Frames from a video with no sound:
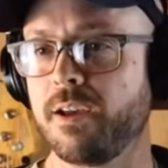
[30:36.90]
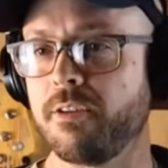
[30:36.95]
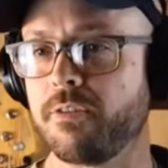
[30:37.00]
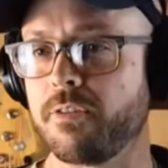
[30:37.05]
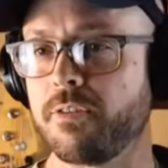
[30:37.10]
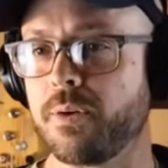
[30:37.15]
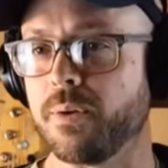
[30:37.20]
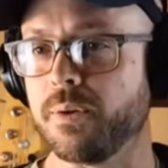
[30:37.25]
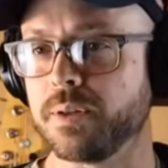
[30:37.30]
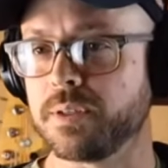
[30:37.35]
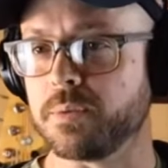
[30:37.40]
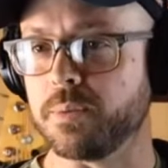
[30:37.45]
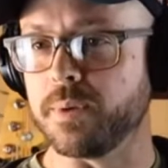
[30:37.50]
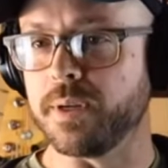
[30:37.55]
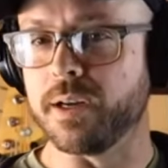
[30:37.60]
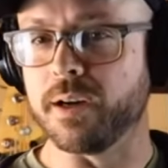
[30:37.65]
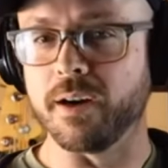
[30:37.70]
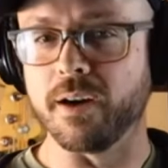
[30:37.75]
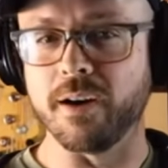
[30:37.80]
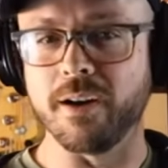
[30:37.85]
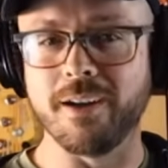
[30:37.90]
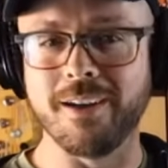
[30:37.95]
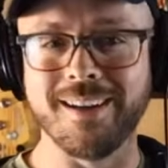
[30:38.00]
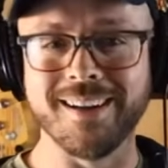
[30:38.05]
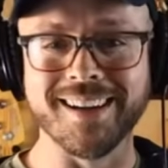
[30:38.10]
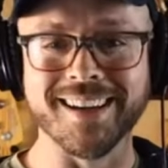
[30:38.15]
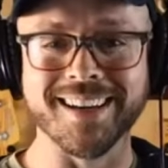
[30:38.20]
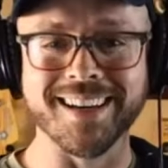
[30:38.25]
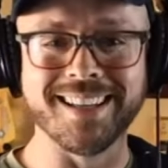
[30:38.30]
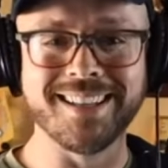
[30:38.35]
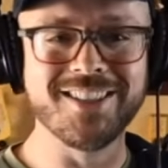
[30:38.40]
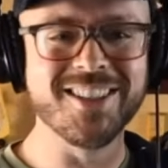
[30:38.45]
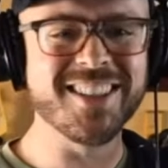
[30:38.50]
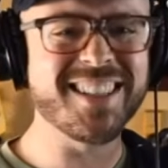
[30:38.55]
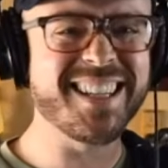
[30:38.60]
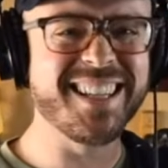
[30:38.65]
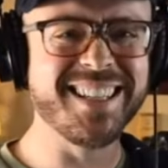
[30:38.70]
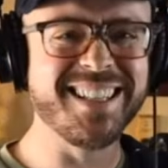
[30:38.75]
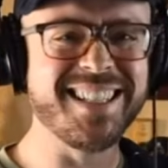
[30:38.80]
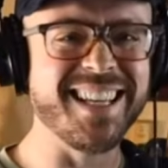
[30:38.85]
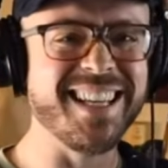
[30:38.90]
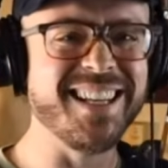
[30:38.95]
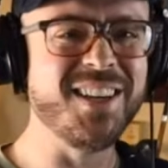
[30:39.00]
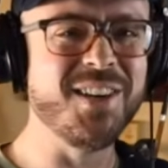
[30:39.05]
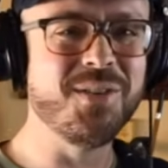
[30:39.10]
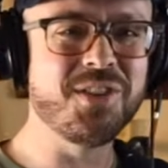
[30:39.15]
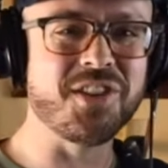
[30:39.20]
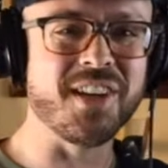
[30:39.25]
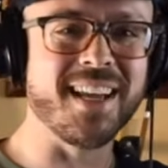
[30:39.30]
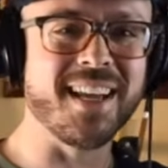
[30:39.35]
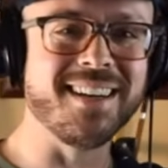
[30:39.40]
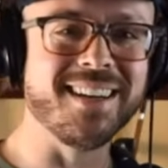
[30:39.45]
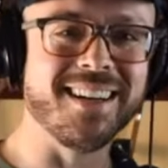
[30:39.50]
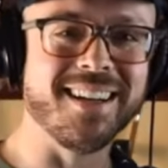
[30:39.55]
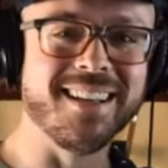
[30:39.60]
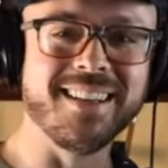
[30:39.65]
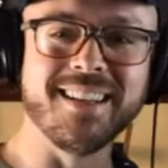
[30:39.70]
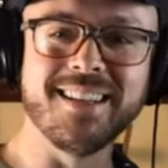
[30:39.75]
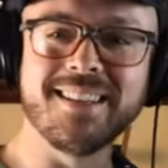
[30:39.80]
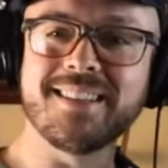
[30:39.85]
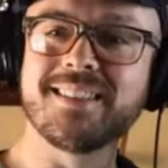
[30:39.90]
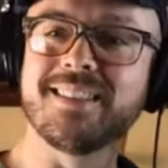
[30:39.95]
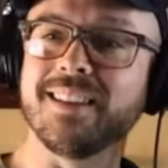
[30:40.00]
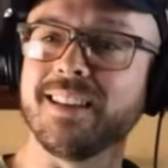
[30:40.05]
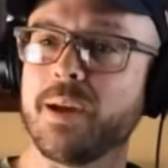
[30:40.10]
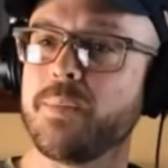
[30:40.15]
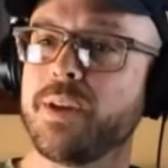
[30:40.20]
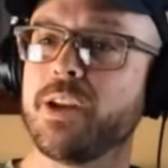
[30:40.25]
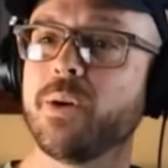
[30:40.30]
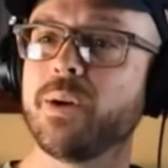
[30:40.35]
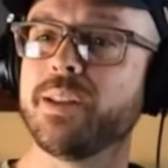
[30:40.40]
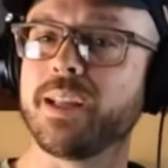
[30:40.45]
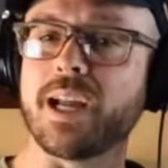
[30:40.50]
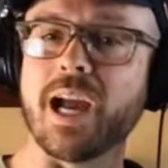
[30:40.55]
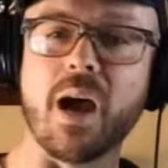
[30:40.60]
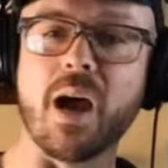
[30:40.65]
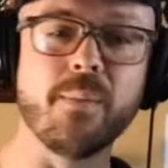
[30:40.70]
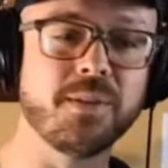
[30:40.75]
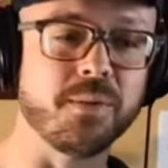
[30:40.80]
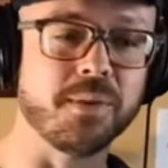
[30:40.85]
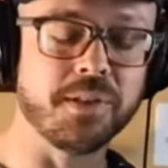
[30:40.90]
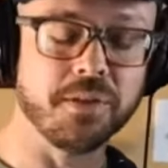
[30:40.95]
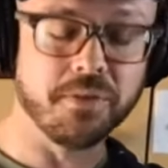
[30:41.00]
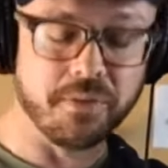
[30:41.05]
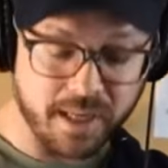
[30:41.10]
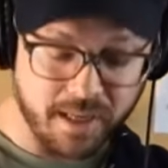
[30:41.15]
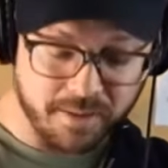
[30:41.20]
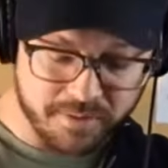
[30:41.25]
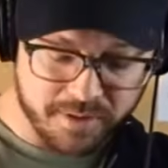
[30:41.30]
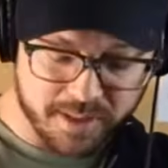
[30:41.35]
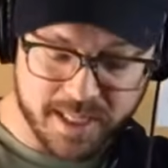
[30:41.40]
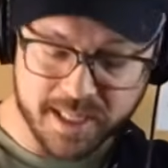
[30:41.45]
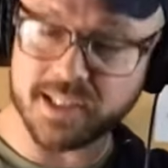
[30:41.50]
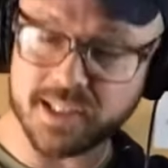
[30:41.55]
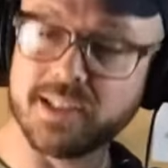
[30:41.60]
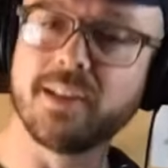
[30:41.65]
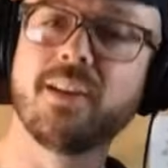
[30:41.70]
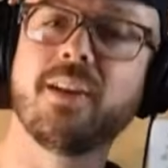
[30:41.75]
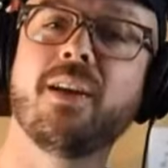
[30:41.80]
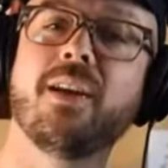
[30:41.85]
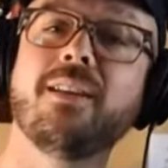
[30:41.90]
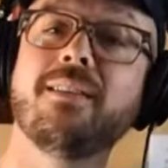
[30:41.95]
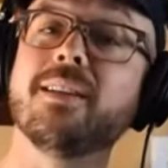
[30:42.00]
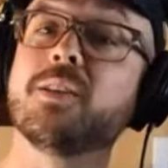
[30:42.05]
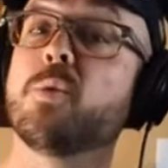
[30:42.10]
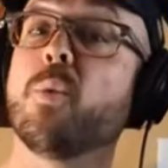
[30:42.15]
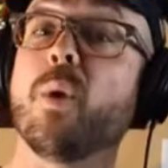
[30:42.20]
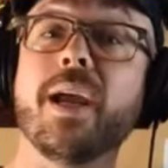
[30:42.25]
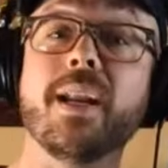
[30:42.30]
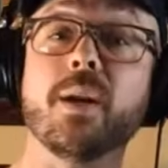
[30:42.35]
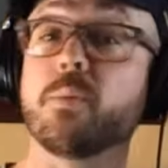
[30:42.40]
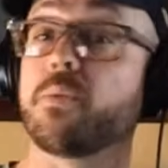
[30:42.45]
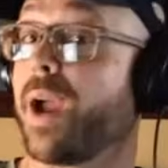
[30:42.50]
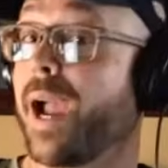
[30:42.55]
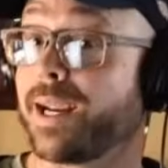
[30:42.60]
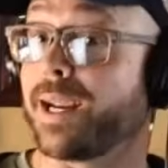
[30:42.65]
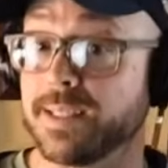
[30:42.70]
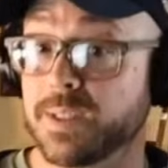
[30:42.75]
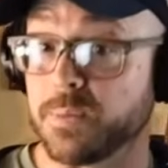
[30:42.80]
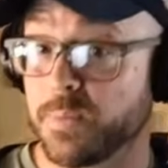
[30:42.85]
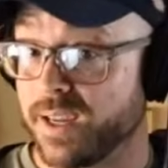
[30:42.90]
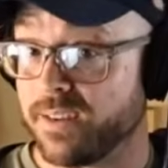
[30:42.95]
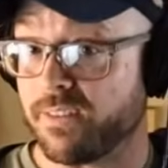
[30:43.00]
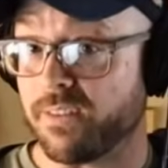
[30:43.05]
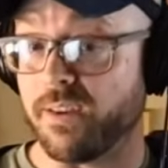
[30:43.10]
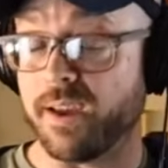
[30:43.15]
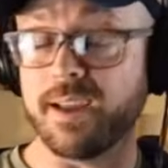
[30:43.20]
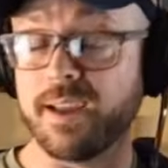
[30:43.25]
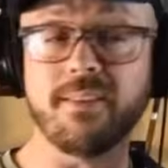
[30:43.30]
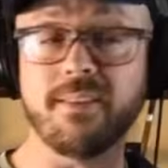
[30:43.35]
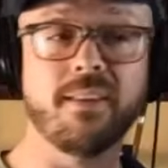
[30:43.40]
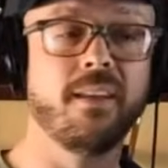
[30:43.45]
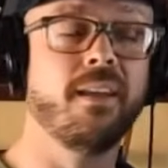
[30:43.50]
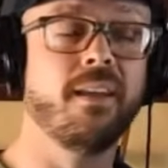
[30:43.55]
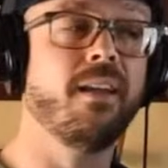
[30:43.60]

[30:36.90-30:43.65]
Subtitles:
Of course, we are going to just continue shedding on this. Let me know in the comments what you think of this way to practice bass lines.